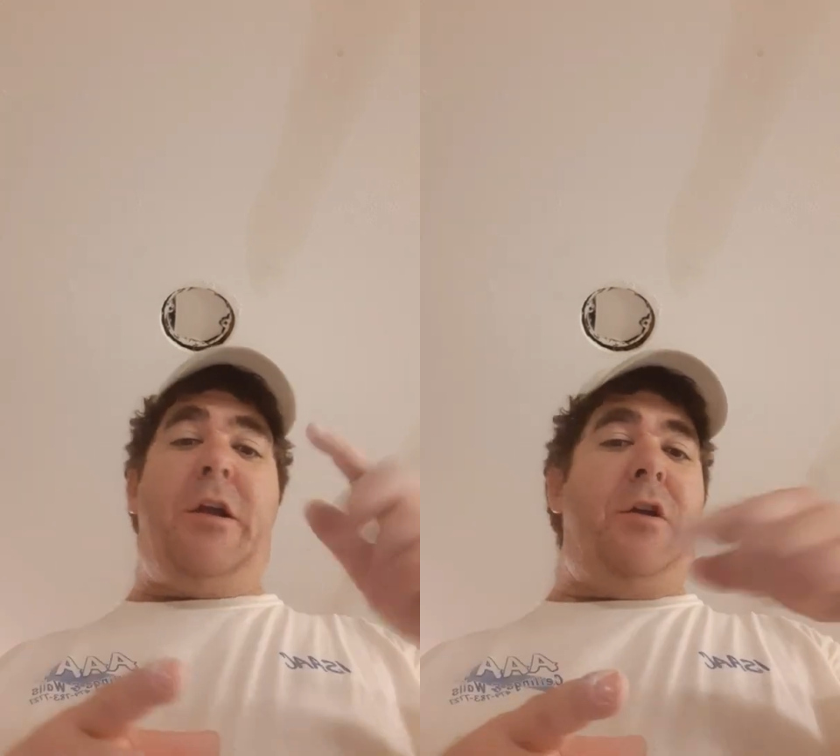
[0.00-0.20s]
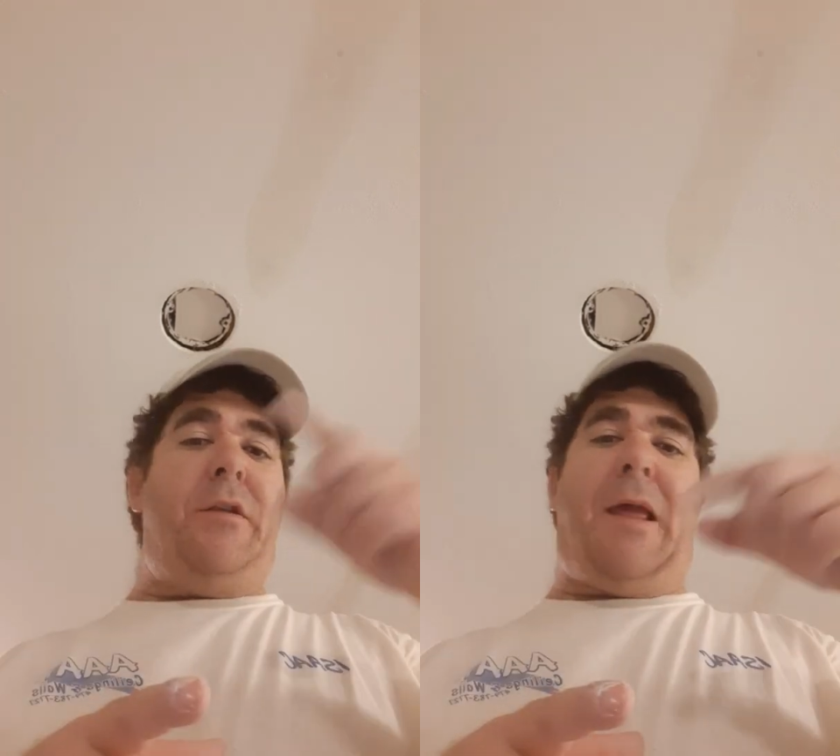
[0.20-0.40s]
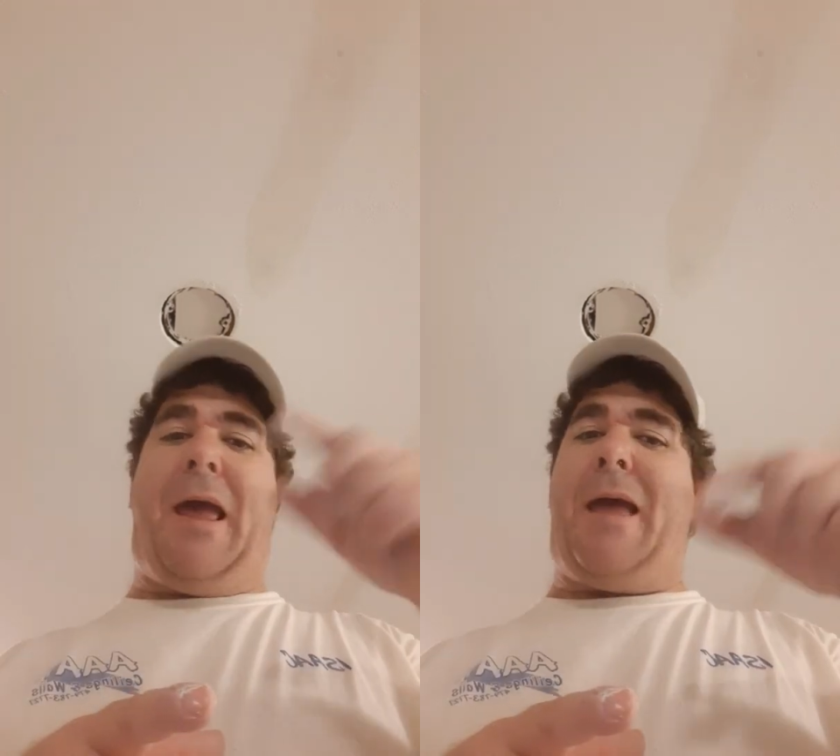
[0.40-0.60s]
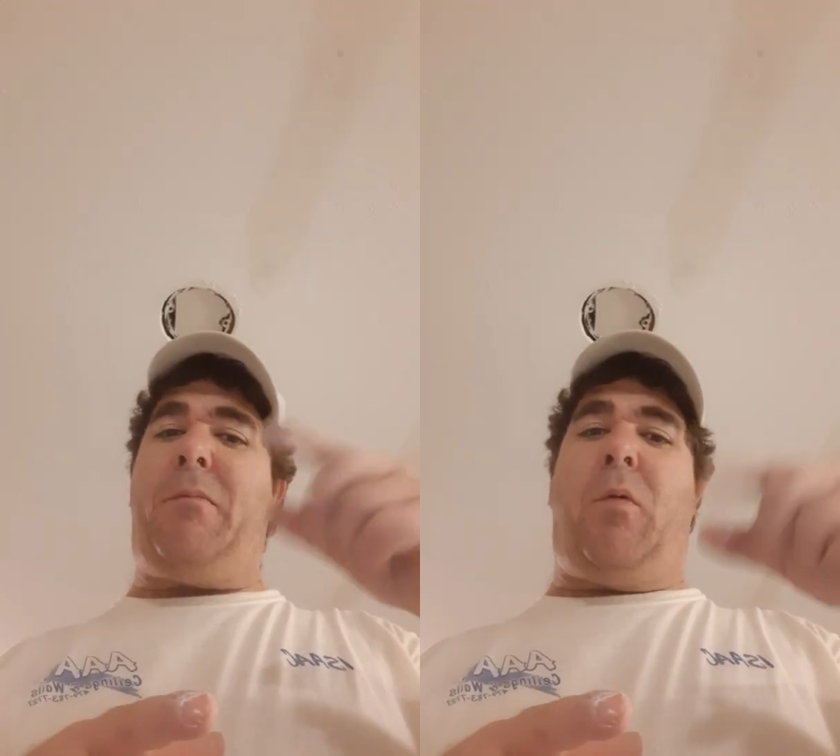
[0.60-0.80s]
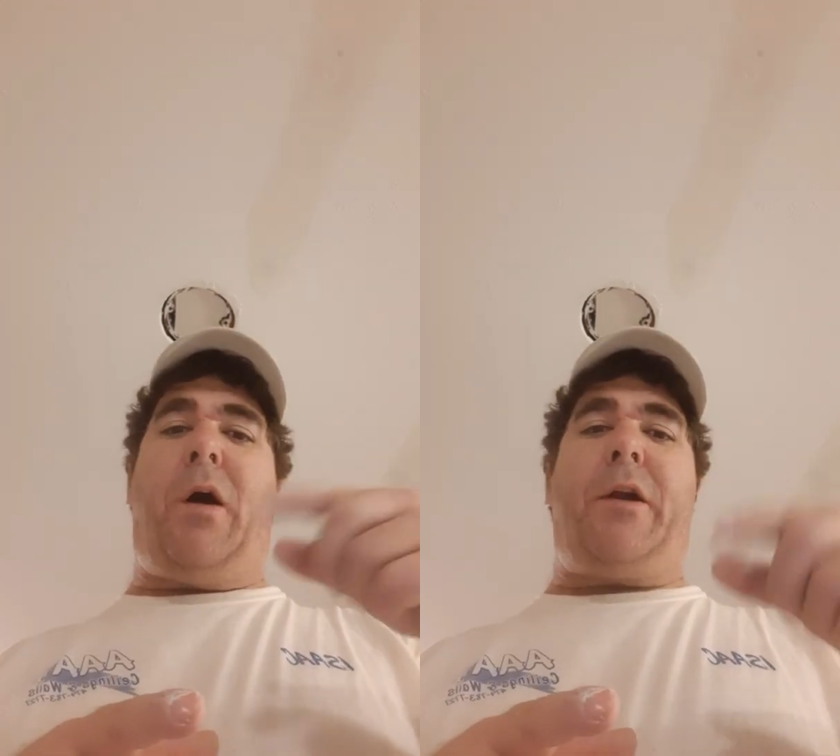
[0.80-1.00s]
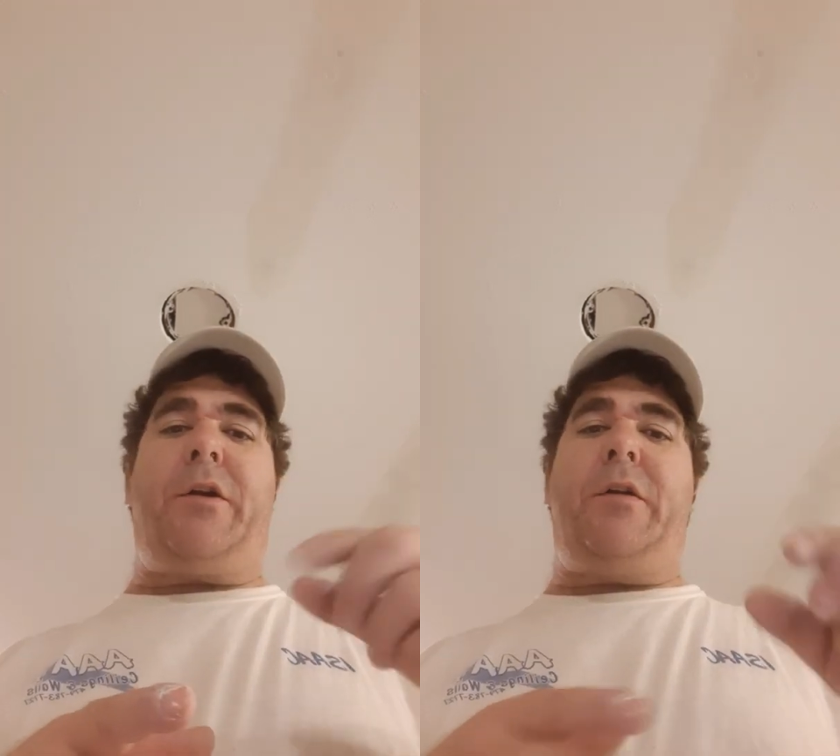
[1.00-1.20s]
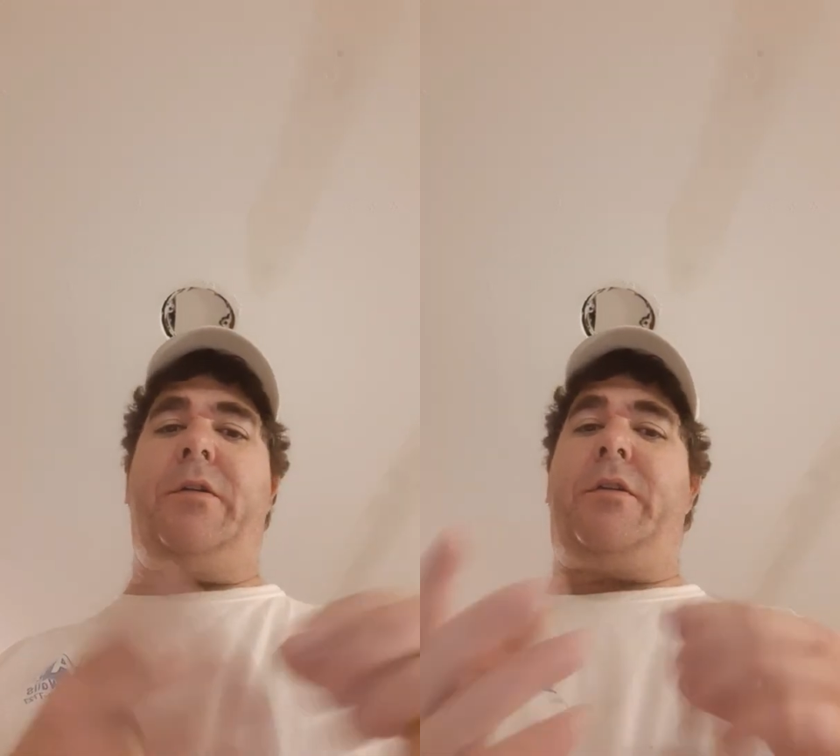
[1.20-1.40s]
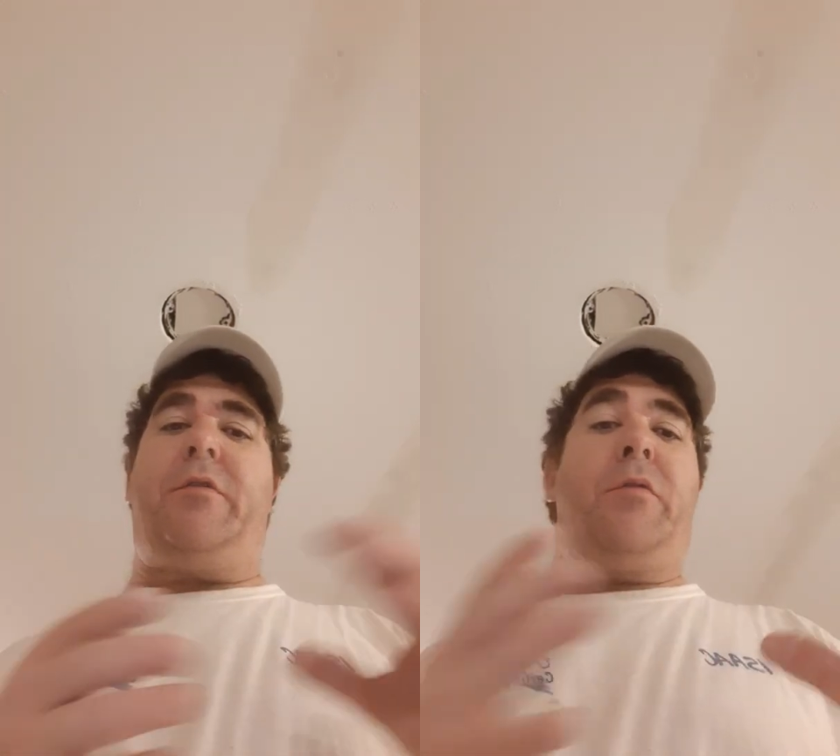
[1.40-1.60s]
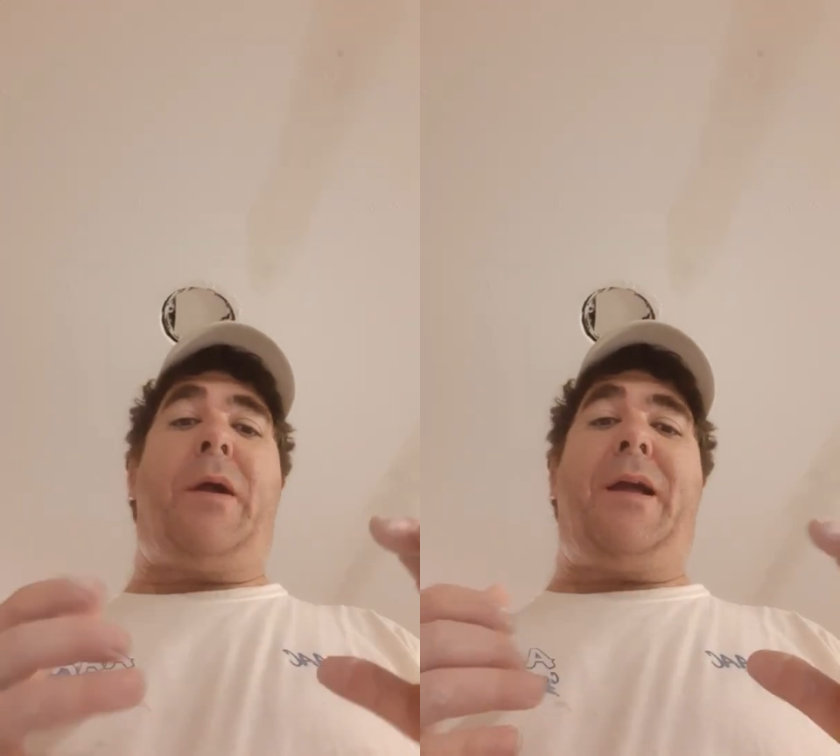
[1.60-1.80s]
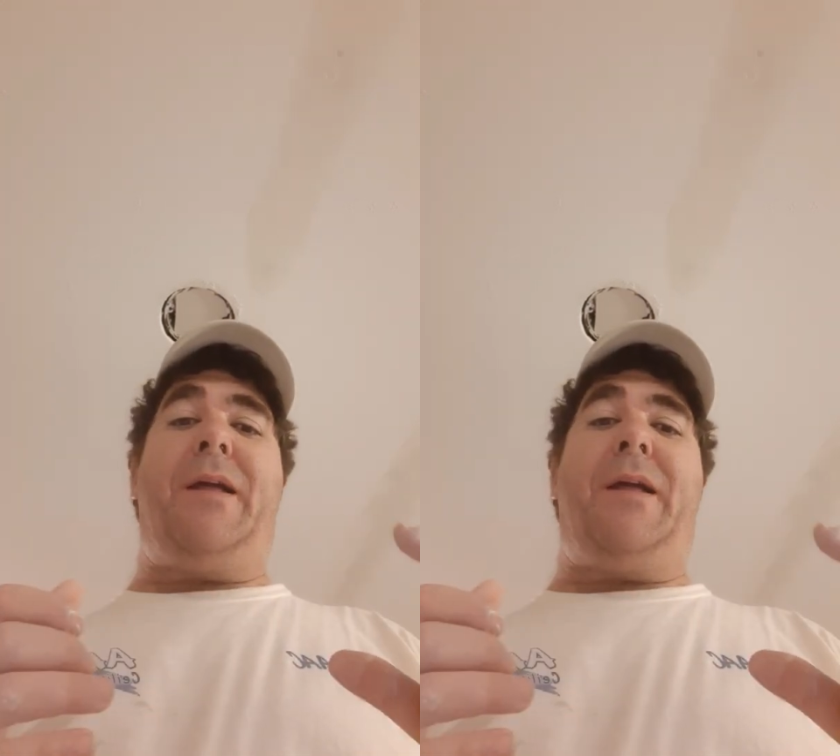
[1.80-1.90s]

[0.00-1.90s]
You just add water to it to the right